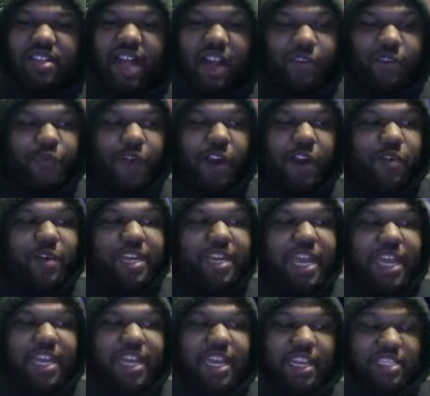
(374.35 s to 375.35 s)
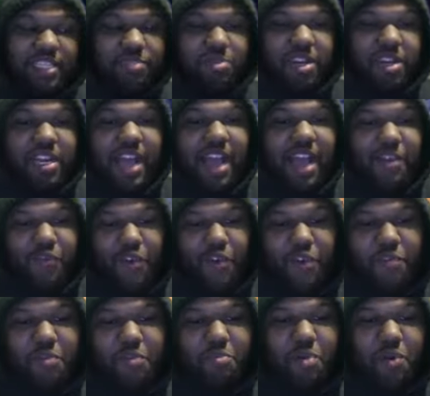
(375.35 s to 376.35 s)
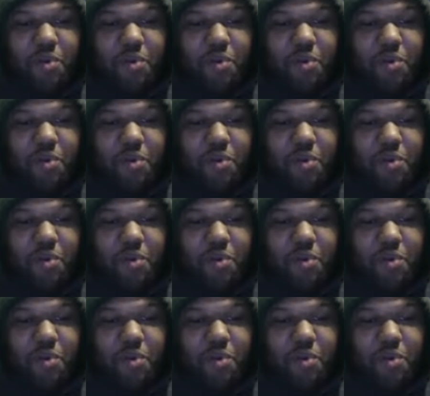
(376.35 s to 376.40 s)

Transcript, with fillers: I fuck with Nadexe, bruh. I fuck with